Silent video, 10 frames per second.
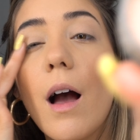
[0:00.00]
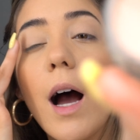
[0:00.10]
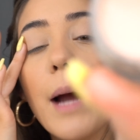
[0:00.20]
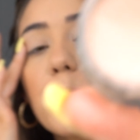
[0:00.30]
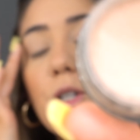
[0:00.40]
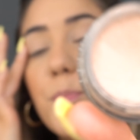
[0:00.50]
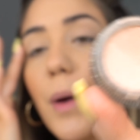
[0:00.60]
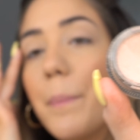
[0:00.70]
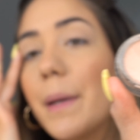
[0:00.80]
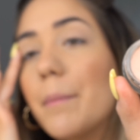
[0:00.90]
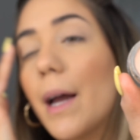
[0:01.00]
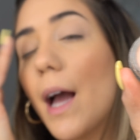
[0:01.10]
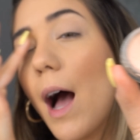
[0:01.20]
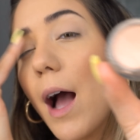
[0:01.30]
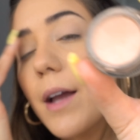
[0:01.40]
I'm just prepping
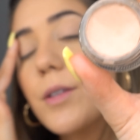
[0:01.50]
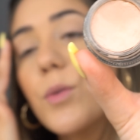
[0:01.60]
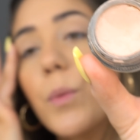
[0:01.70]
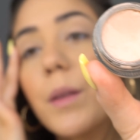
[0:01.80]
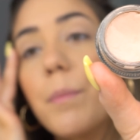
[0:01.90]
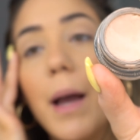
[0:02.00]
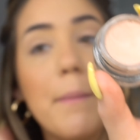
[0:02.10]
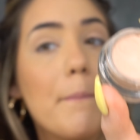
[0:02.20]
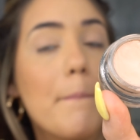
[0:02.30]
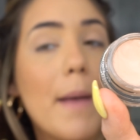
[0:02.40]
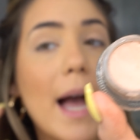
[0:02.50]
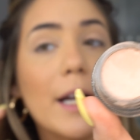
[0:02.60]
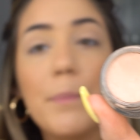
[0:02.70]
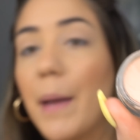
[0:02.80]
my eyes with my MAC